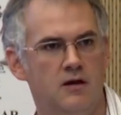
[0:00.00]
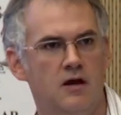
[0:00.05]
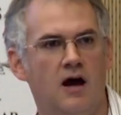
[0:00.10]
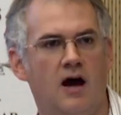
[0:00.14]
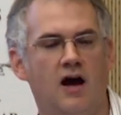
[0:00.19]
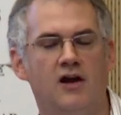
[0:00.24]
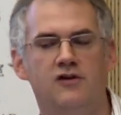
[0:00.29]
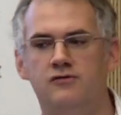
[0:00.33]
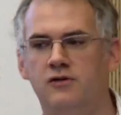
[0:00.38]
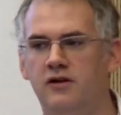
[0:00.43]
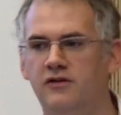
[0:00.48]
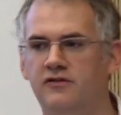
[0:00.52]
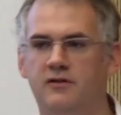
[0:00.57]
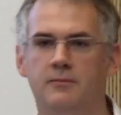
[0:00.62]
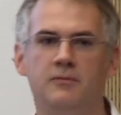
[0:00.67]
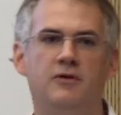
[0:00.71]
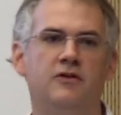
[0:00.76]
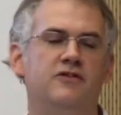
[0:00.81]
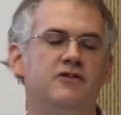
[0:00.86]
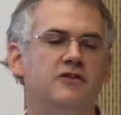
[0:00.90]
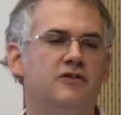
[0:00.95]
I trust them
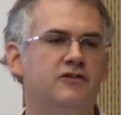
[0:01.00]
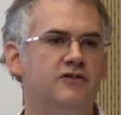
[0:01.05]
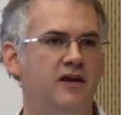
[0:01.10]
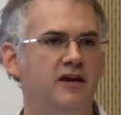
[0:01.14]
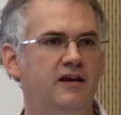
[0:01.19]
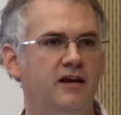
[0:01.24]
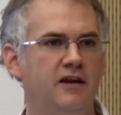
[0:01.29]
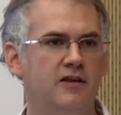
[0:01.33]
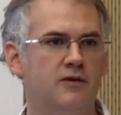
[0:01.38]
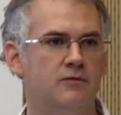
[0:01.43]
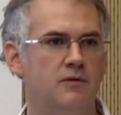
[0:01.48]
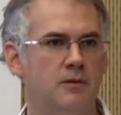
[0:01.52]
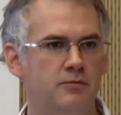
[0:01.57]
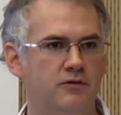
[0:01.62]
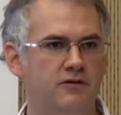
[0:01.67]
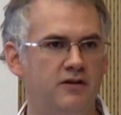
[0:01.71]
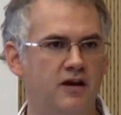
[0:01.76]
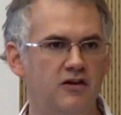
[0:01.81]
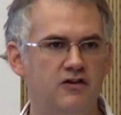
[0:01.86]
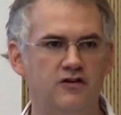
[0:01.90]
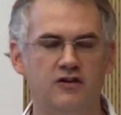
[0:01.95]
because they're staking their
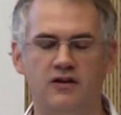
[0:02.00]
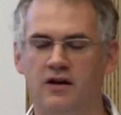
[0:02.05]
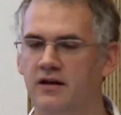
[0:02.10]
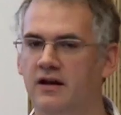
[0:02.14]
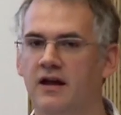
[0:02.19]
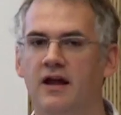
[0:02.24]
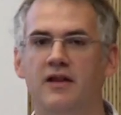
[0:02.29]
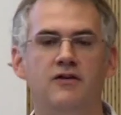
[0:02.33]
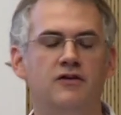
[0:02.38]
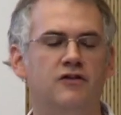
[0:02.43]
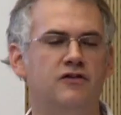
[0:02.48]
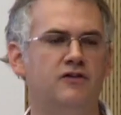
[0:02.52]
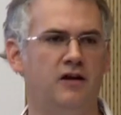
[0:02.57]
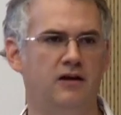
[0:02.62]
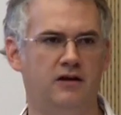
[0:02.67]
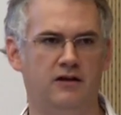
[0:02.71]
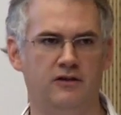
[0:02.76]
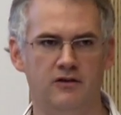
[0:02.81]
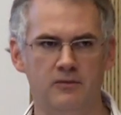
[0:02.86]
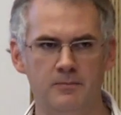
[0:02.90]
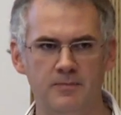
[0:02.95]
reputation on it and they're
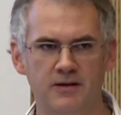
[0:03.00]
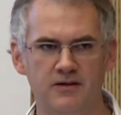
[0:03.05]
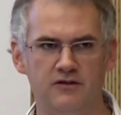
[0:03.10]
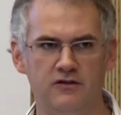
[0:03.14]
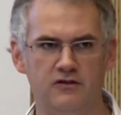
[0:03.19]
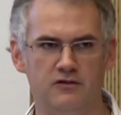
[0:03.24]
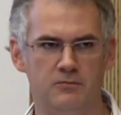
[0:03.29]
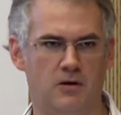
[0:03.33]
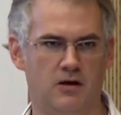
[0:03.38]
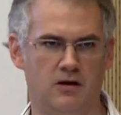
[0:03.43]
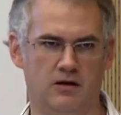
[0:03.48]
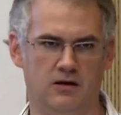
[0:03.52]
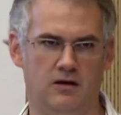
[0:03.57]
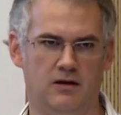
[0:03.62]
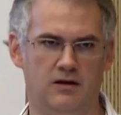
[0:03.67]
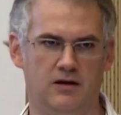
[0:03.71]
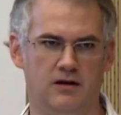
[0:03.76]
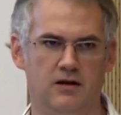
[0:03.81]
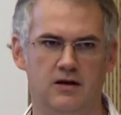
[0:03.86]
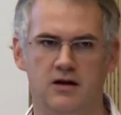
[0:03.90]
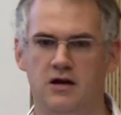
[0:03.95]
staking their business model on
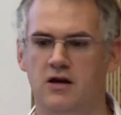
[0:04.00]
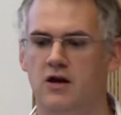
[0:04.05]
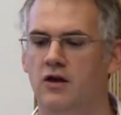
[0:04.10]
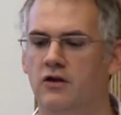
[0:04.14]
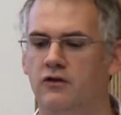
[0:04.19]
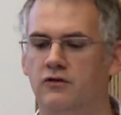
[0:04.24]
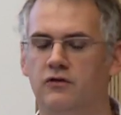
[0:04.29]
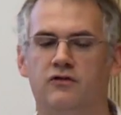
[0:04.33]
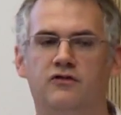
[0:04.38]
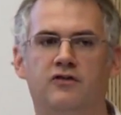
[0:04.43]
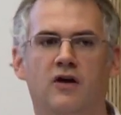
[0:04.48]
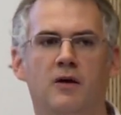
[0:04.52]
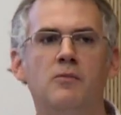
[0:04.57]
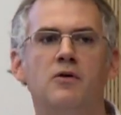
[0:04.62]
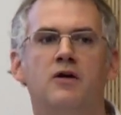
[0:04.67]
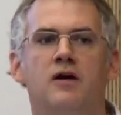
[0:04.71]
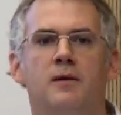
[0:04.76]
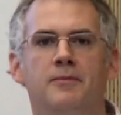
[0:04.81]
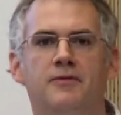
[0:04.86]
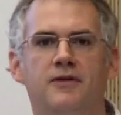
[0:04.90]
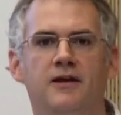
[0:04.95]
it. So
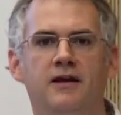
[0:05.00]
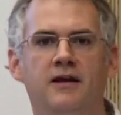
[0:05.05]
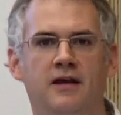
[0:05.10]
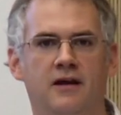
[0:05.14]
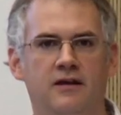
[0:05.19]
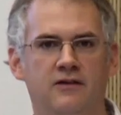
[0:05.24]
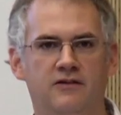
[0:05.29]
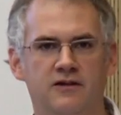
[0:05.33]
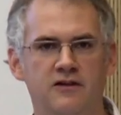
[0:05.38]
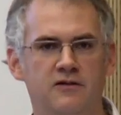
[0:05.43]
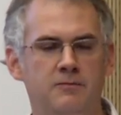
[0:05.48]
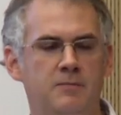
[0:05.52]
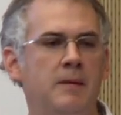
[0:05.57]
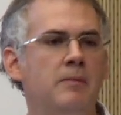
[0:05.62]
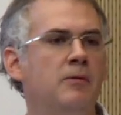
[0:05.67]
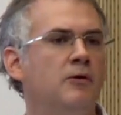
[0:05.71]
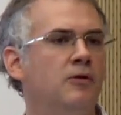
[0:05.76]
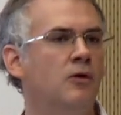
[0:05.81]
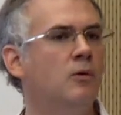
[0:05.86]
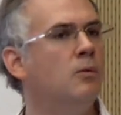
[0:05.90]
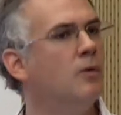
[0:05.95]
somewhere I'm thinking these
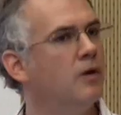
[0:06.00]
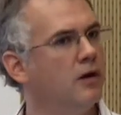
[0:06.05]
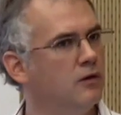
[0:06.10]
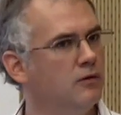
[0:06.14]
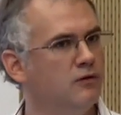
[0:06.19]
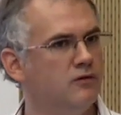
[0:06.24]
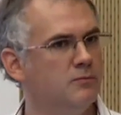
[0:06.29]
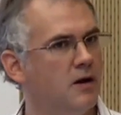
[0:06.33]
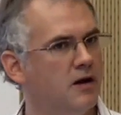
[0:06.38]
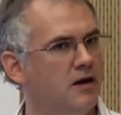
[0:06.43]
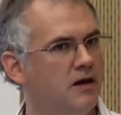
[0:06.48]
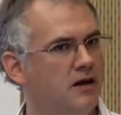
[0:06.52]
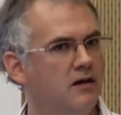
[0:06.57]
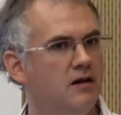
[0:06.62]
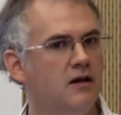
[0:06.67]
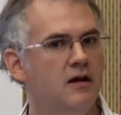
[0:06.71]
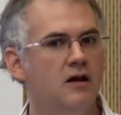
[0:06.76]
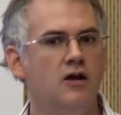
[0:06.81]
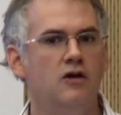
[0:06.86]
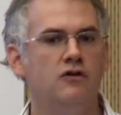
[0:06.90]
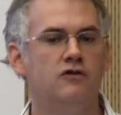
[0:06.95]
people don't want to lose money,
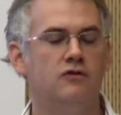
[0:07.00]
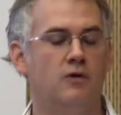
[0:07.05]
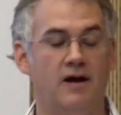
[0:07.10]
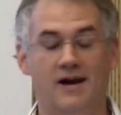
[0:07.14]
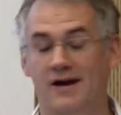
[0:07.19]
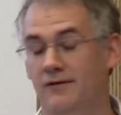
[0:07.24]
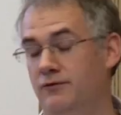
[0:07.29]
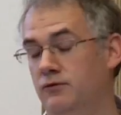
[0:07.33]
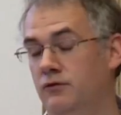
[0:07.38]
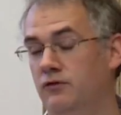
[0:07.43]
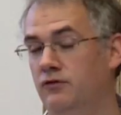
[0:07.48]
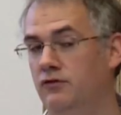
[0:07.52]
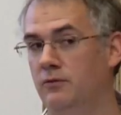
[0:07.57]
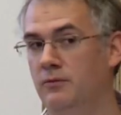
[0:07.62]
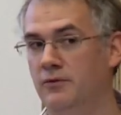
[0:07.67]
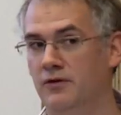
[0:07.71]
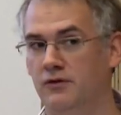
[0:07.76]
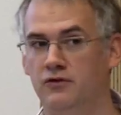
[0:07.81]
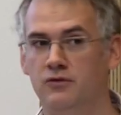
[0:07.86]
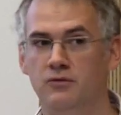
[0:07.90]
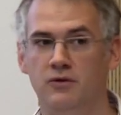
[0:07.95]
so I have to assume
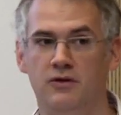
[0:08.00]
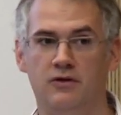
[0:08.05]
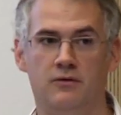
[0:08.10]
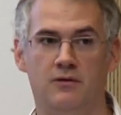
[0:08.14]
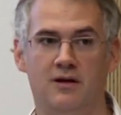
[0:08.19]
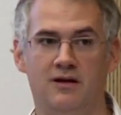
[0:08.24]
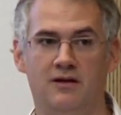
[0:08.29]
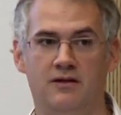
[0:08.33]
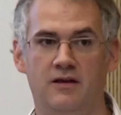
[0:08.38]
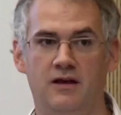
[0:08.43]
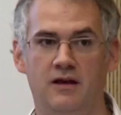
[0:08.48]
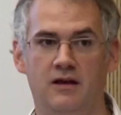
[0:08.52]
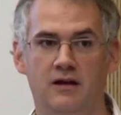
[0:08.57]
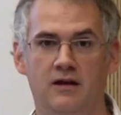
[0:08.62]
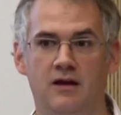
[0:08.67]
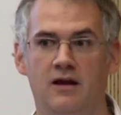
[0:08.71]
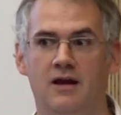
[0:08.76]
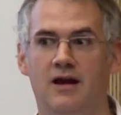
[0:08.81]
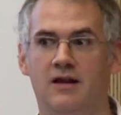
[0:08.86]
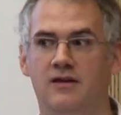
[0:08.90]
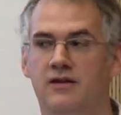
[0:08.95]
they're doing the right thing,
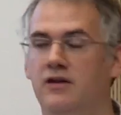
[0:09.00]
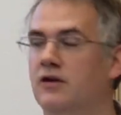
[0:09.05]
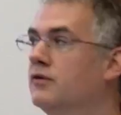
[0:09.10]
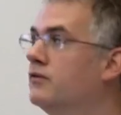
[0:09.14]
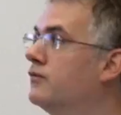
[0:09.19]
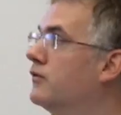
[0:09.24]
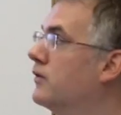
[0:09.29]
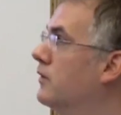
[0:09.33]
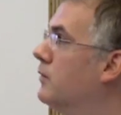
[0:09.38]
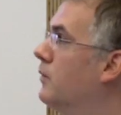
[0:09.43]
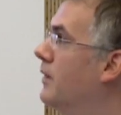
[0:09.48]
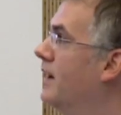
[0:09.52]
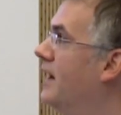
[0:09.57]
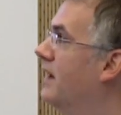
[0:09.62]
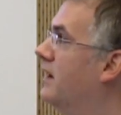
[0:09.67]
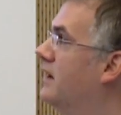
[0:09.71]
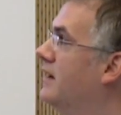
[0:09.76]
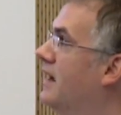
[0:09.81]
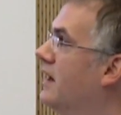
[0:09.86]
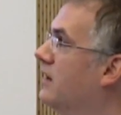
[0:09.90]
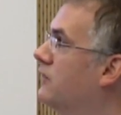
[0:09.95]
and therefore when I
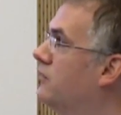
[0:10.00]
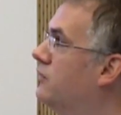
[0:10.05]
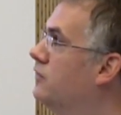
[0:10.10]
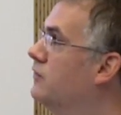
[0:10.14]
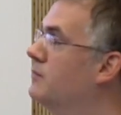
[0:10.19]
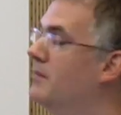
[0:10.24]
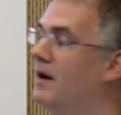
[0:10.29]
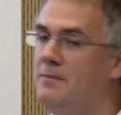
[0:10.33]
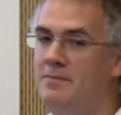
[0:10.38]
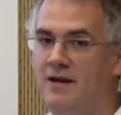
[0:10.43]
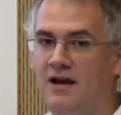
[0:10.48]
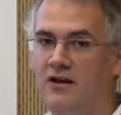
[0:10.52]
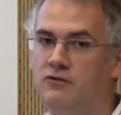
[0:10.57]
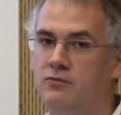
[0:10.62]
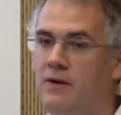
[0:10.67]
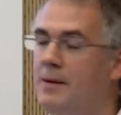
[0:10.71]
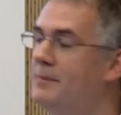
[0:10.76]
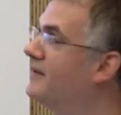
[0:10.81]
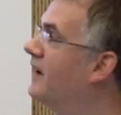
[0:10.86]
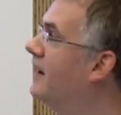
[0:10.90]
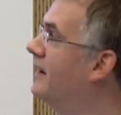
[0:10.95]
connect to my bank's
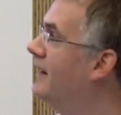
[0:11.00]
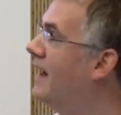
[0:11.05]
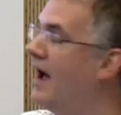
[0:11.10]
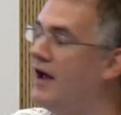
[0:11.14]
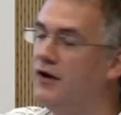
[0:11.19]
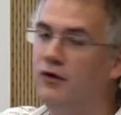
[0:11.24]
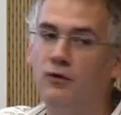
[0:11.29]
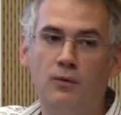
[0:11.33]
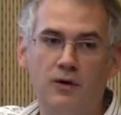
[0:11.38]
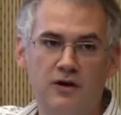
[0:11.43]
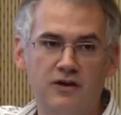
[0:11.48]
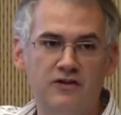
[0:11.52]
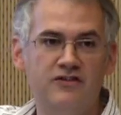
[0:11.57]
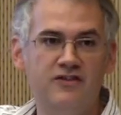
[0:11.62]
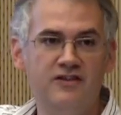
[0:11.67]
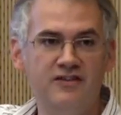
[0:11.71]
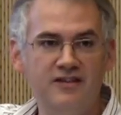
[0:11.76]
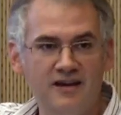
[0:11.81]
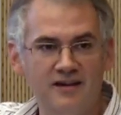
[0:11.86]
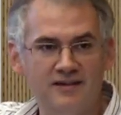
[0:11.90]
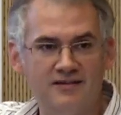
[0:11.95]
website, I don't want to see
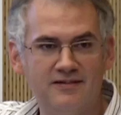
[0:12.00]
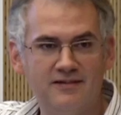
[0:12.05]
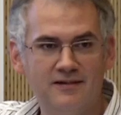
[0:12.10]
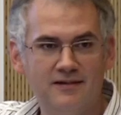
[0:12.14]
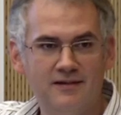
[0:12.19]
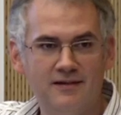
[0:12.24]
this,